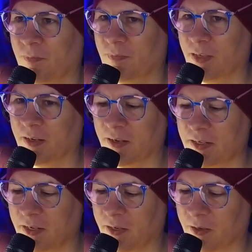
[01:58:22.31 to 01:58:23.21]
an
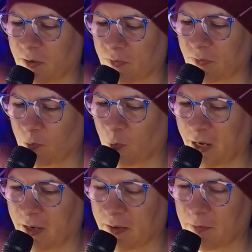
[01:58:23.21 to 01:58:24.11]
idea of
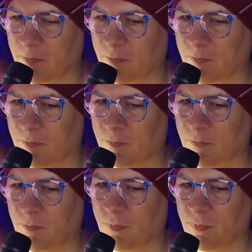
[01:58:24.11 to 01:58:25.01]
when
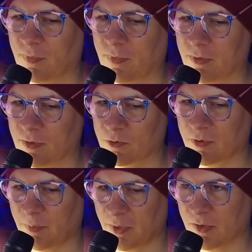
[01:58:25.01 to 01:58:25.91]
the stream
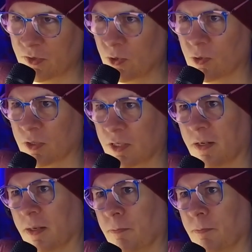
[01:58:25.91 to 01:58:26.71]
is your time.